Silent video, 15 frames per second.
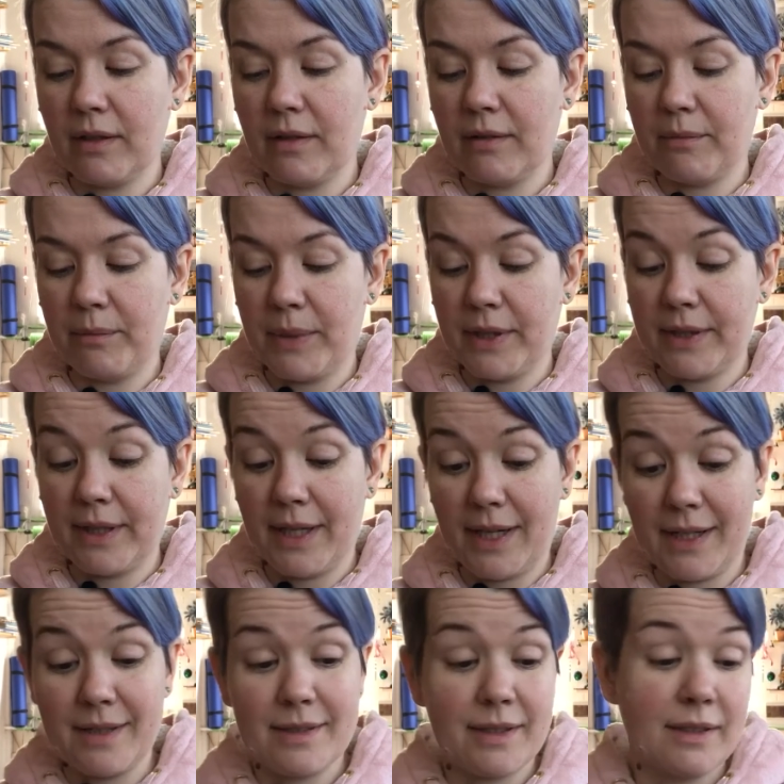But yeah,
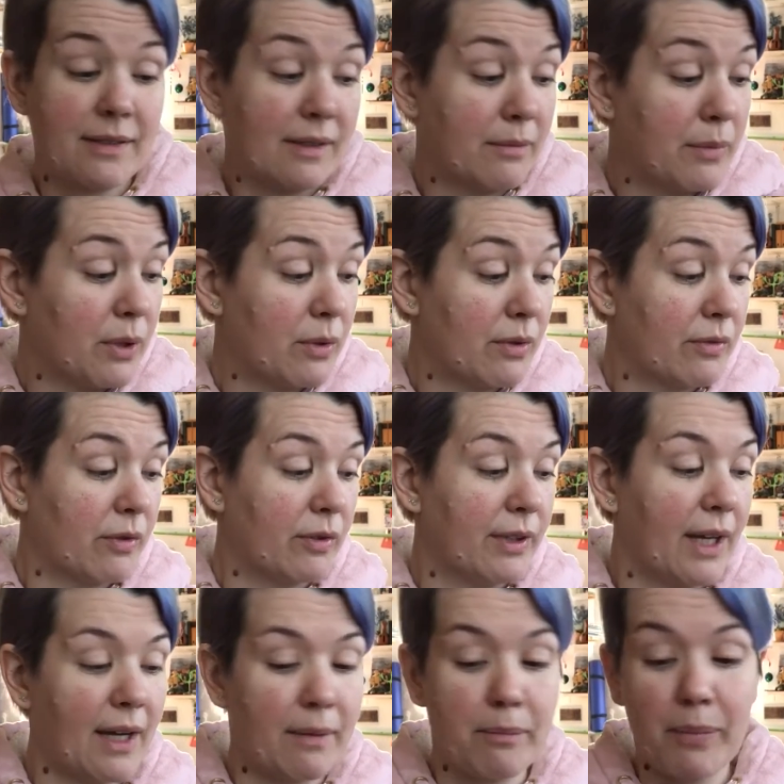it is a beautiful
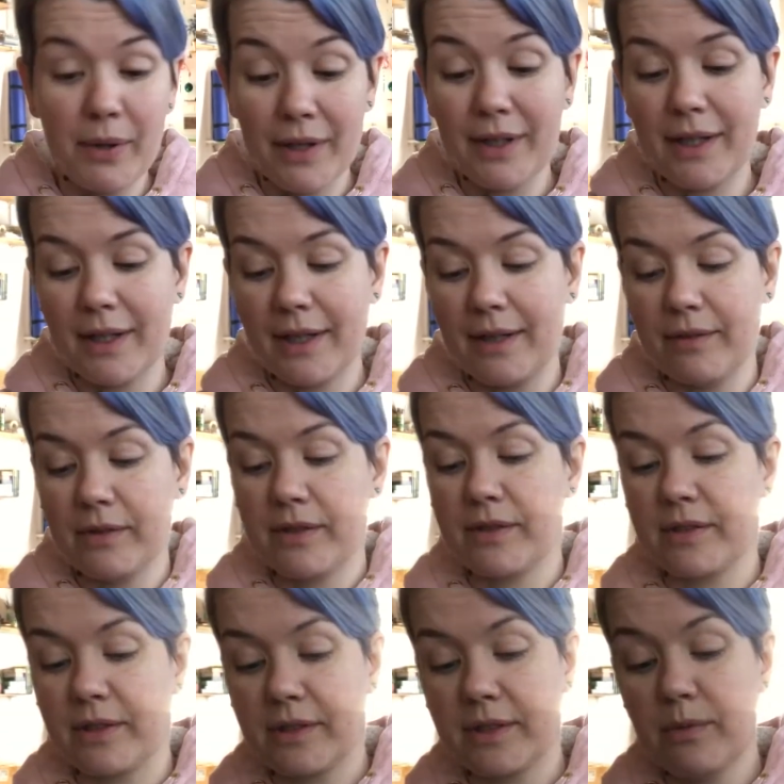deck, but I haven't
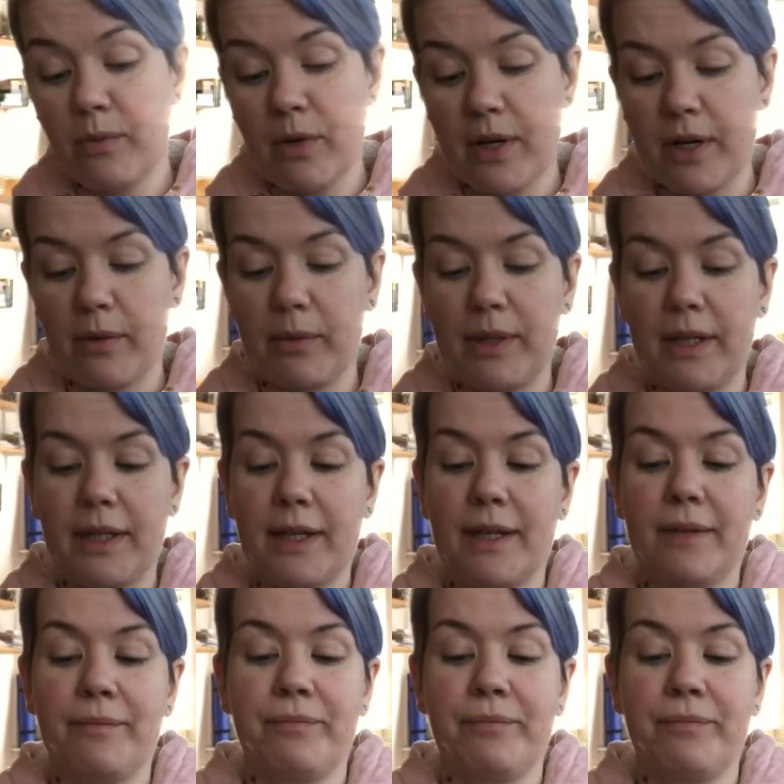started working with it yet.